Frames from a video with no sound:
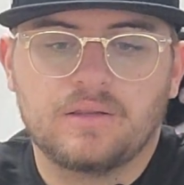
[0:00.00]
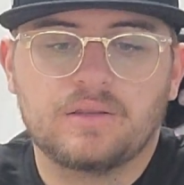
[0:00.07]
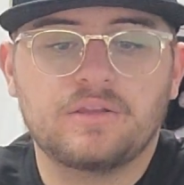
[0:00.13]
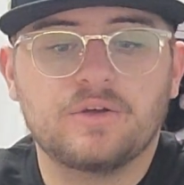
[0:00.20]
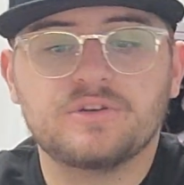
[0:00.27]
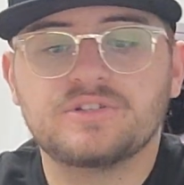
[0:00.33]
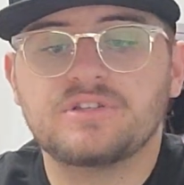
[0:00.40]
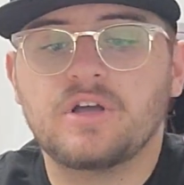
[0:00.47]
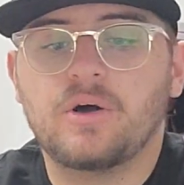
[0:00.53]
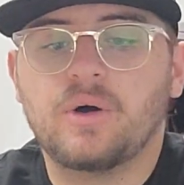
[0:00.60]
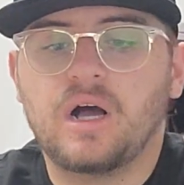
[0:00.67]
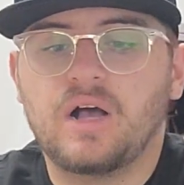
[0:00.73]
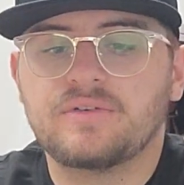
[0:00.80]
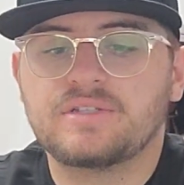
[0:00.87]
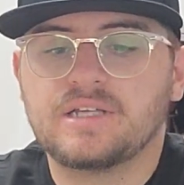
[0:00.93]
There is no
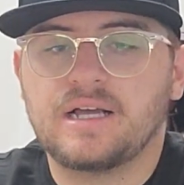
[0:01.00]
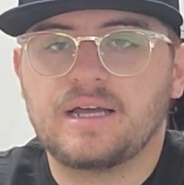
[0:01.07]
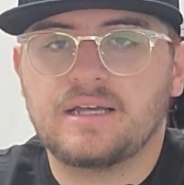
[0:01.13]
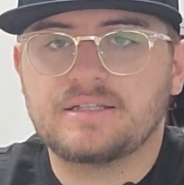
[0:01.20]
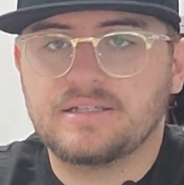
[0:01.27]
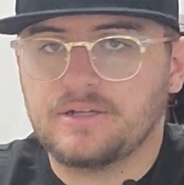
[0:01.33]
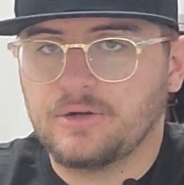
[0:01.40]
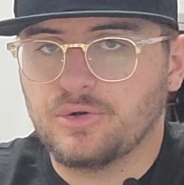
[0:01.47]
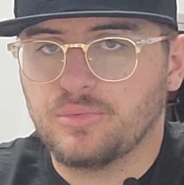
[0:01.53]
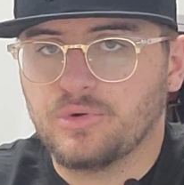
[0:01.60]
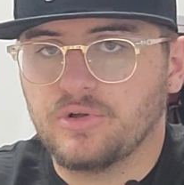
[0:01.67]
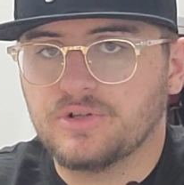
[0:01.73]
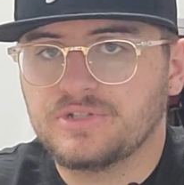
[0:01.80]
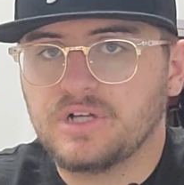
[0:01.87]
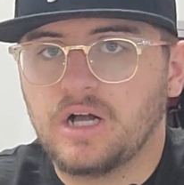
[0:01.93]
offsides in
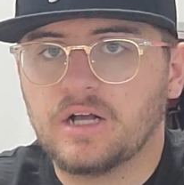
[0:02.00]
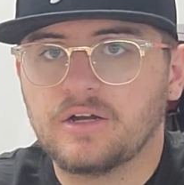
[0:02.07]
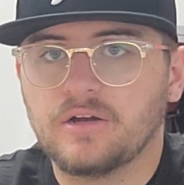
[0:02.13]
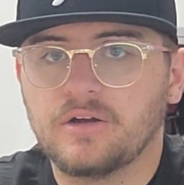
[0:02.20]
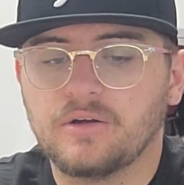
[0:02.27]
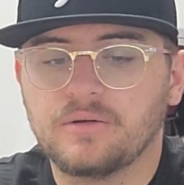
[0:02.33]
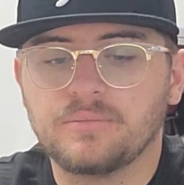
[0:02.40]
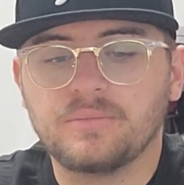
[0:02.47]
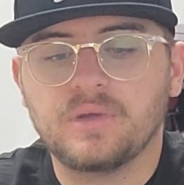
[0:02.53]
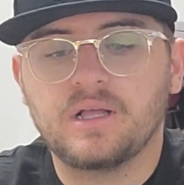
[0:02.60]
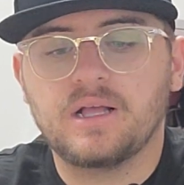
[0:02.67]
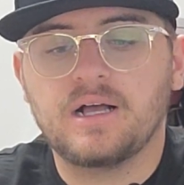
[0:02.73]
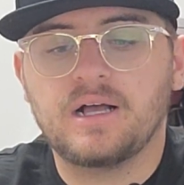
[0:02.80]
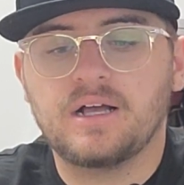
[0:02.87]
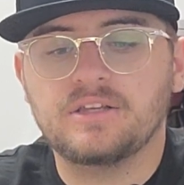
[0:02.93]
intramural soccer.
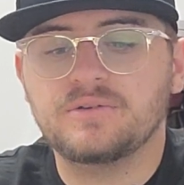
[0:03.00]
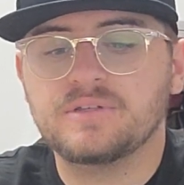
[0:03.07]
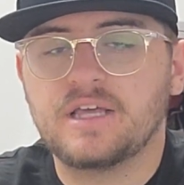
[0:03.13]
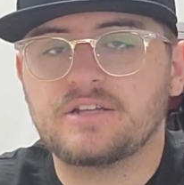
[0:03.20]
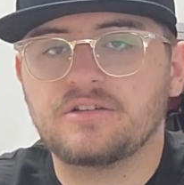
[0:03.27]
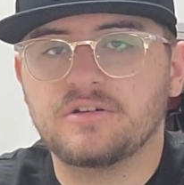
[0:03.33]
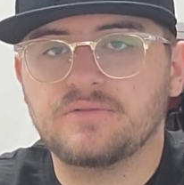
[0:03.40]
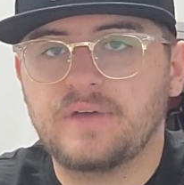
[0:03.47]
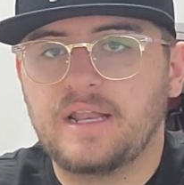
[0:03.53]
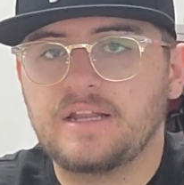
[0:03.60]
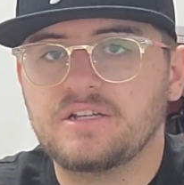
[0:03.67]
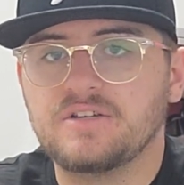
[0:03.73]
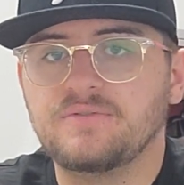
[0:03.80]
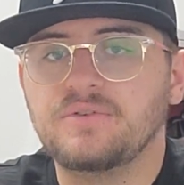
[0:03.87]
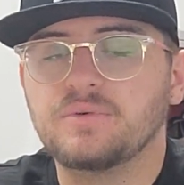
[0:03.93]
Use that to your
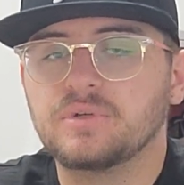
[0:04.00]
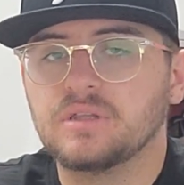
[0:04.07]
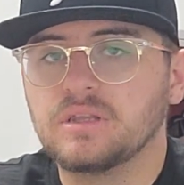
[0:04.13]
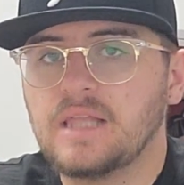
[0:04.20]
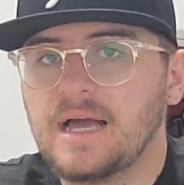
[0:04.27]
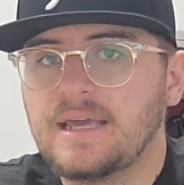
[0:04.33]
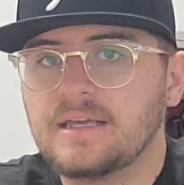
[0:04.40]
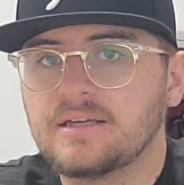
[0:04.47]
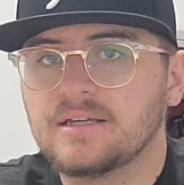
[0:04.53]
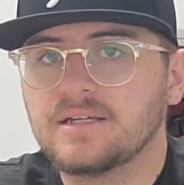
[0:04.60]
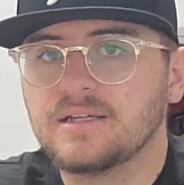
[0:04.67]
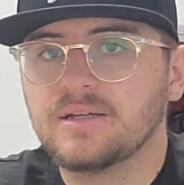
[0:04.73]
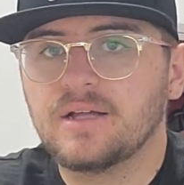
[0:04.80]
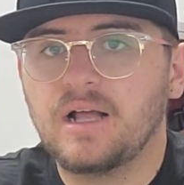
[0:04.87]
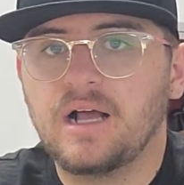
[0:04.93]
advantage if you would like.
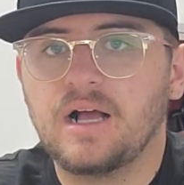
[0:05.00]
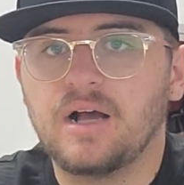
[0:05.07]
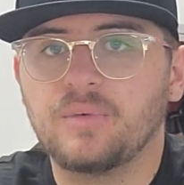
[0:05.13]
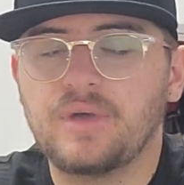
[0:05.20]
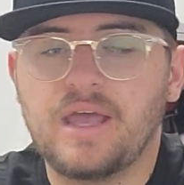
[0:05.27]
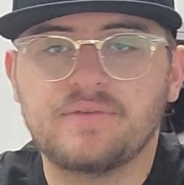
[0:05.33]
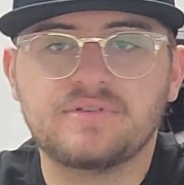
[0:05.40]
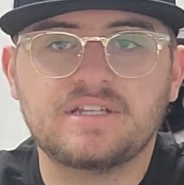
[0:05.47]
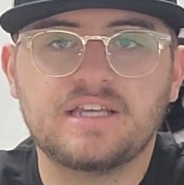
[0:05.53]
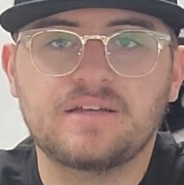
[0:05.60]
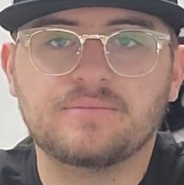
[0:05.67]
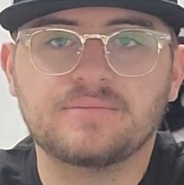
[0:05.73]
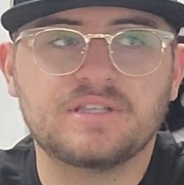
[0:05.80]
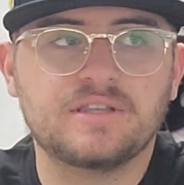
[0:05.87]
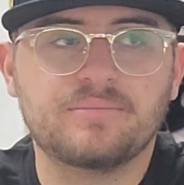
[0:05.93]
We have
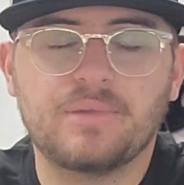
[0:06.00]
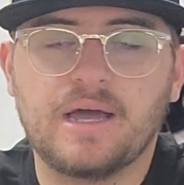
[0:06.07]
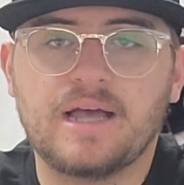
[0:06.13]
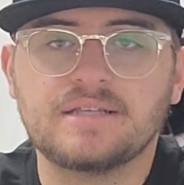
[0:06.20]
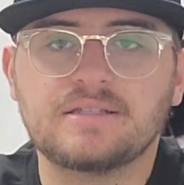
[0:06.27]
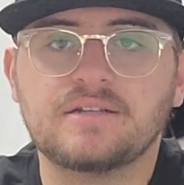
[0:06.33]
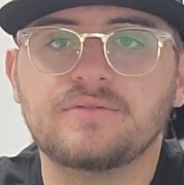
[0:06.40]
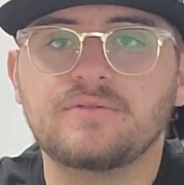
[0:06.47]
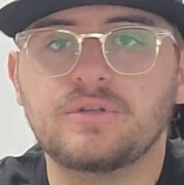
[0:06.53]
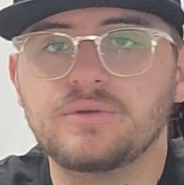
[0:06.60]
teams in the past that have